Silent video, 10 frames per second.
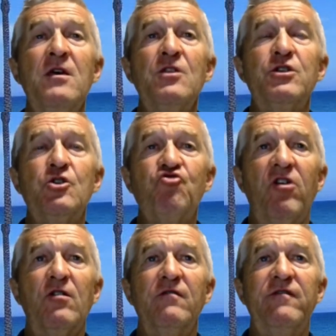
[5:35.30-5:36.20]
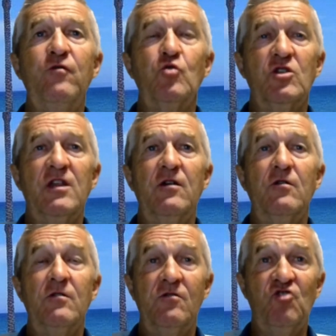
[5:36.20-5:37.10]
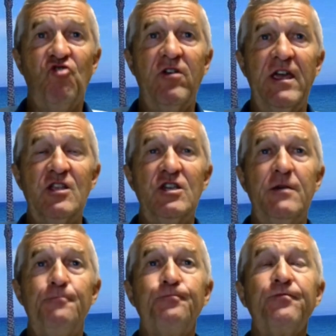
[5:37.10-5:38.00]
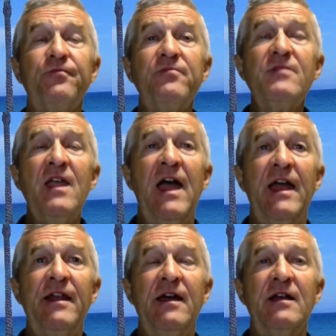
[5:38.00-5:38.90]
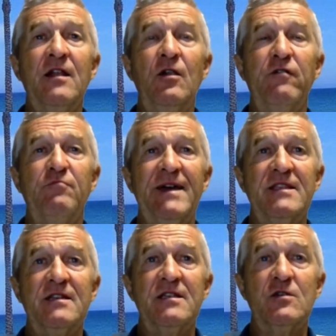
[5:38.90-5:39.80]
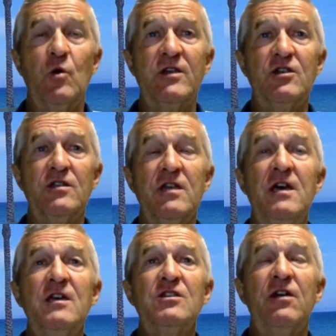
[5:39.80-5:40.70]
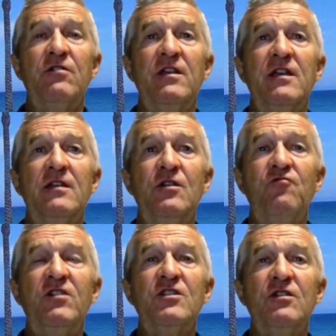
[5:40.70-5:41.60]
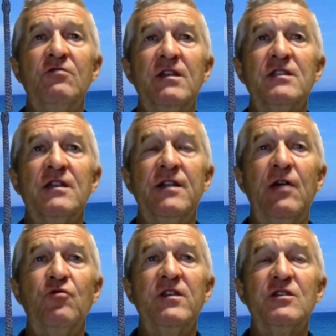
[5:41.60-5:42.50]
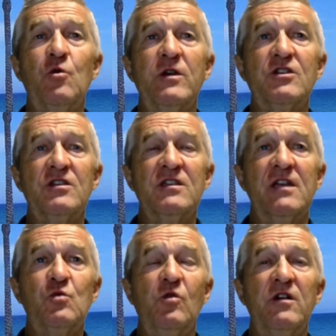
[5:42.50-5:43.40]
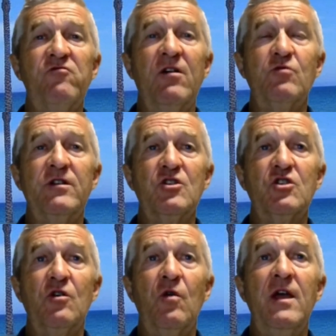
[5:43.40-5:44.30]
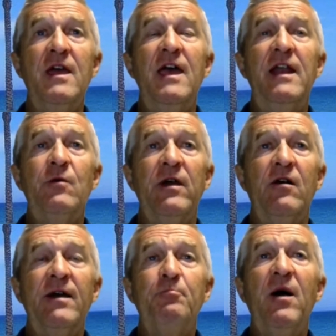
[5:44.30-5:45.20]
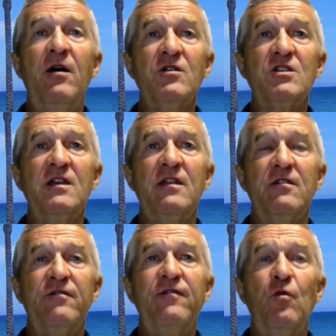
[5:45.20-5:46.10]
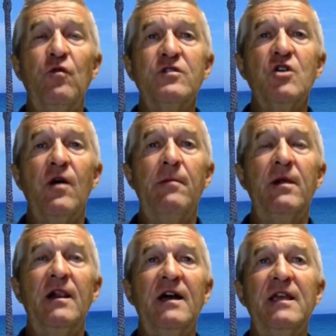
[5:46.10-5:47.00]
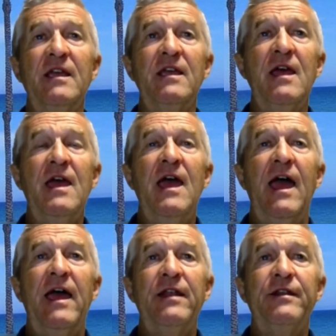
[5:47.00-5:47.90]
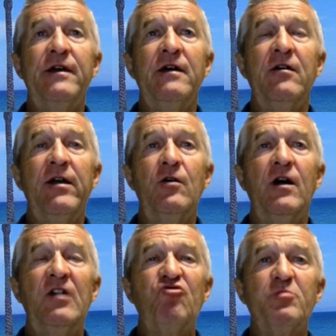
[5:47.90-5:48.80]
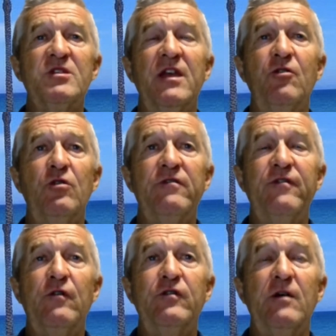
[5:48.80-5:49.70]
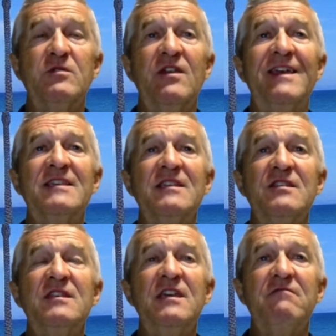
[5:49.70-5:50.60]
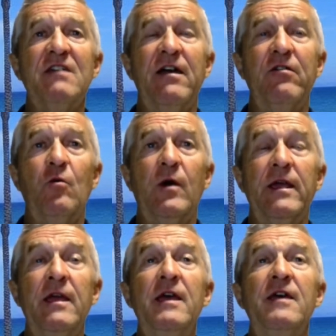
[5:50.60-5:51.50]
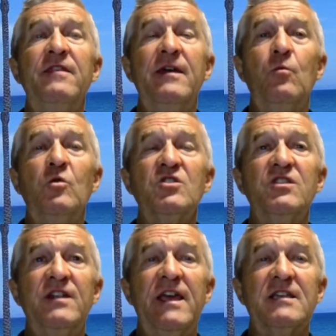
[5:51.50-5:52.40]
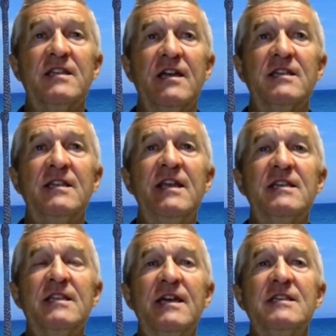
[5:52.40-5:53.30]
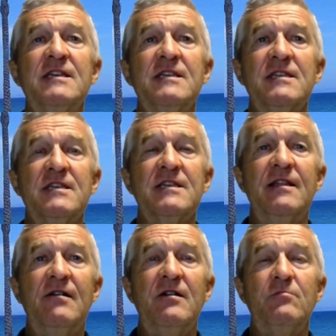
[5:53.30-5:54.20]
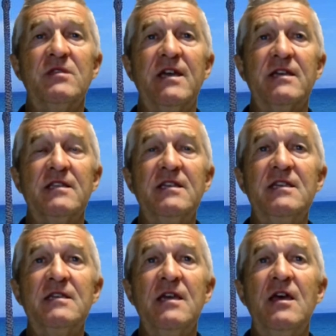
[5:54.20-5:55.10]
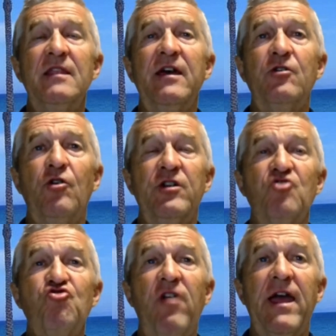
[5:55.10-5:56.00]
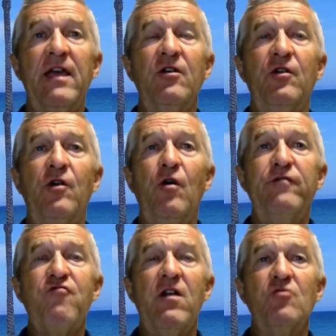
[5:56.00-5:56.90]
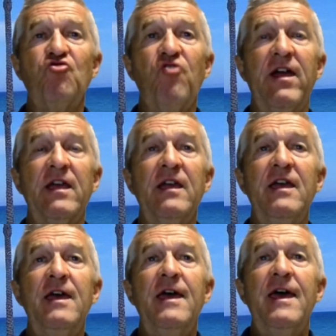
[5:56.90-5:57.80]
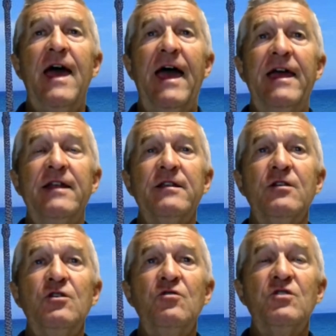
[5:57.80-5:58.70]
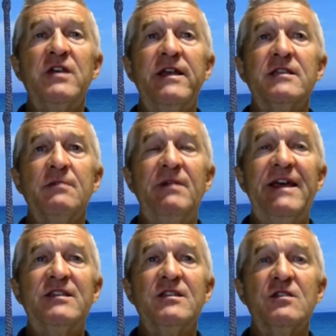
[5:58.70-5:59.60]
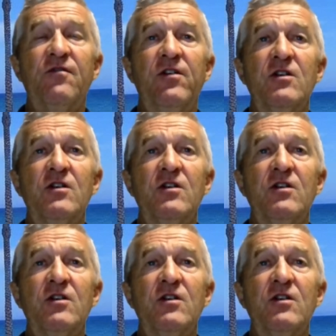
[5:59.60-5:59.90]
2-stroke and 4-stroke engine, and a lot of maintenance questions. So you really do need to know these questions, and that's why I rolled in the school. Anyway, I passed it the 4th time lucky, and I got 100% on the 4th time. So that's the theory out the way. Then what's the next stage? The next stage is the slalom test. This is done on a track, on an off-road track, and you take some lessons first,